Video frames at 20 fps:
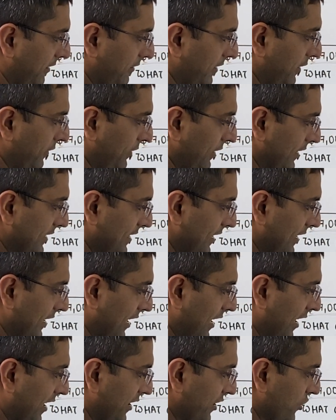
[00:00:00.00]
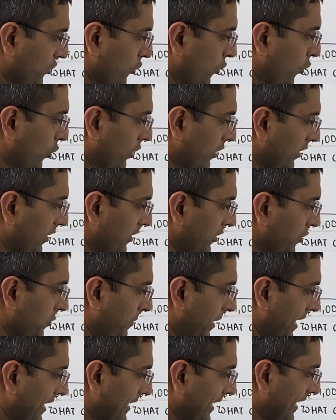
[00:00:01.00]
if let's say the car is total, you
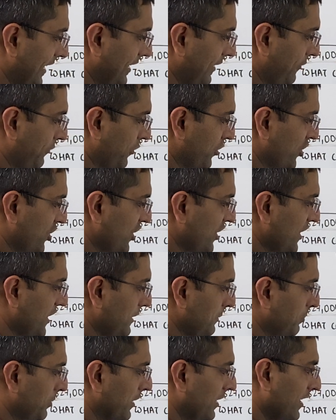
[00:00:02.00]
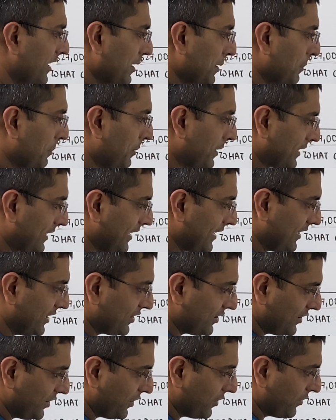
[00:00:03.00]
might get it for cheap, but then
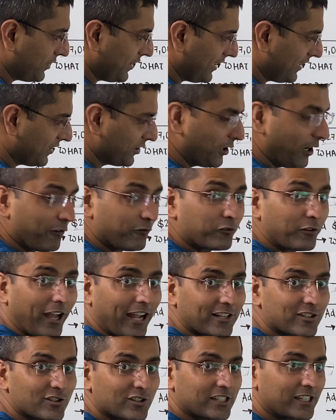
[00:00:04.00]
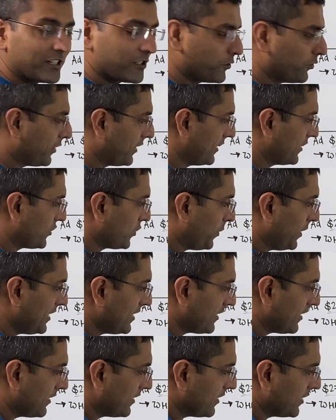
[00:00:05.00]
it's then you have to actually ignore it. So
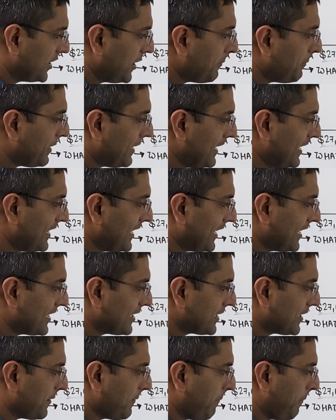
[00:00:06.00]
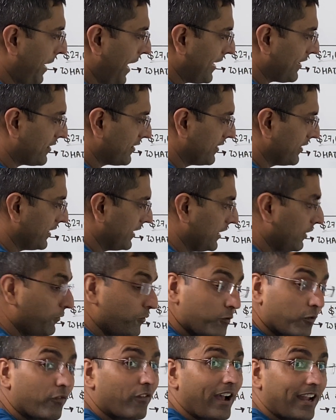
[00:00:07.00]
typically there is some pattern. If
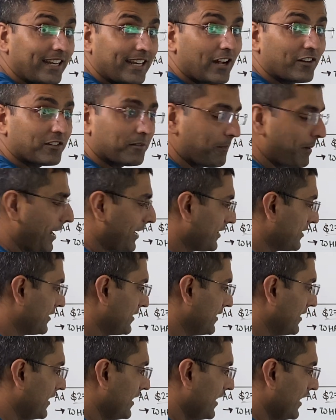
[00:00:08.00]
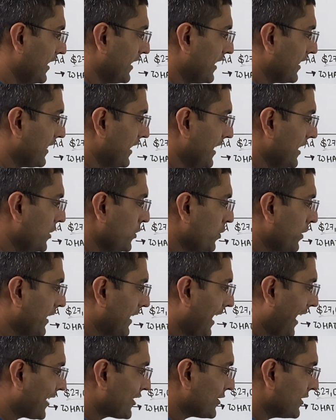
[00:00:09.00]
you find out a pattern, then you can
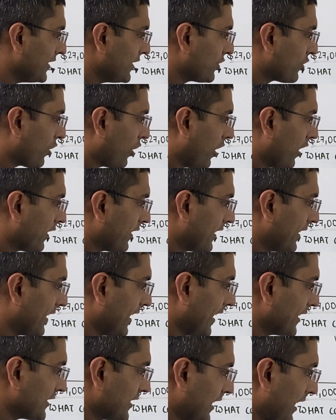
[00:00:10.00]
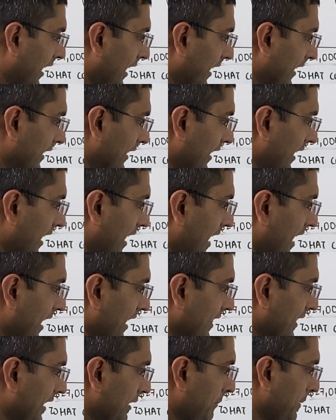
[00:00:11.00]
actually draw a regression line, a
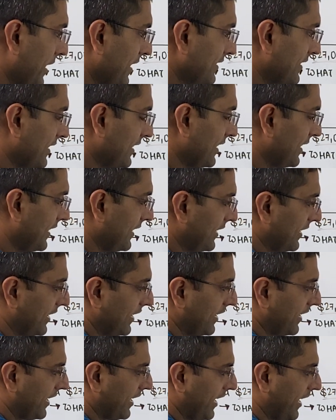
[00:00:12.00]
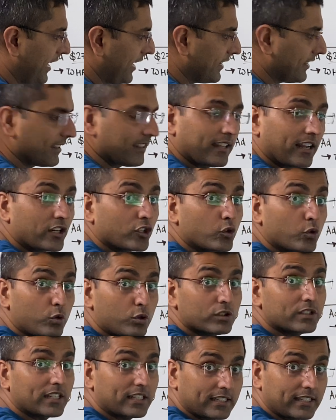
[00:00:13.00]
line that basically, and there are
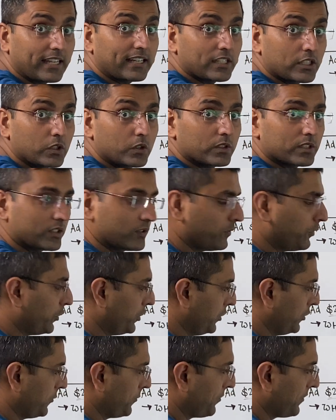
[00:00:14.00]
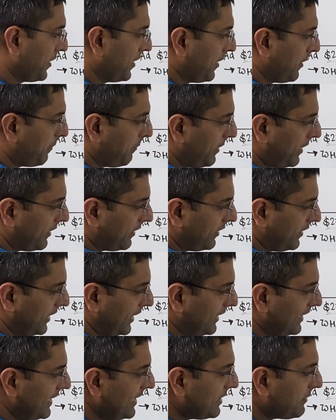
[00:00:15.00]
tools that can do this for you, but
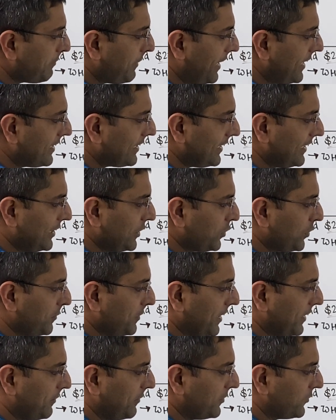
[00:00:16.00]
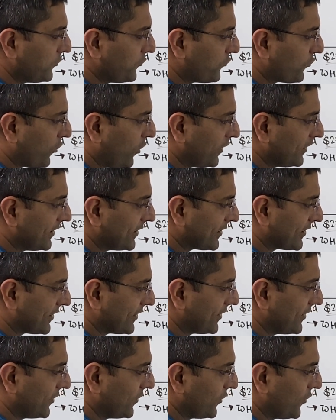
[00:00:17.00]
at least mentally you'll be able to draw
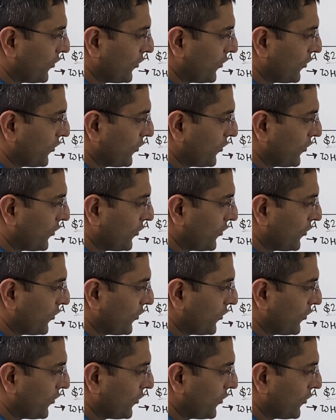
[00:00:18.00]
this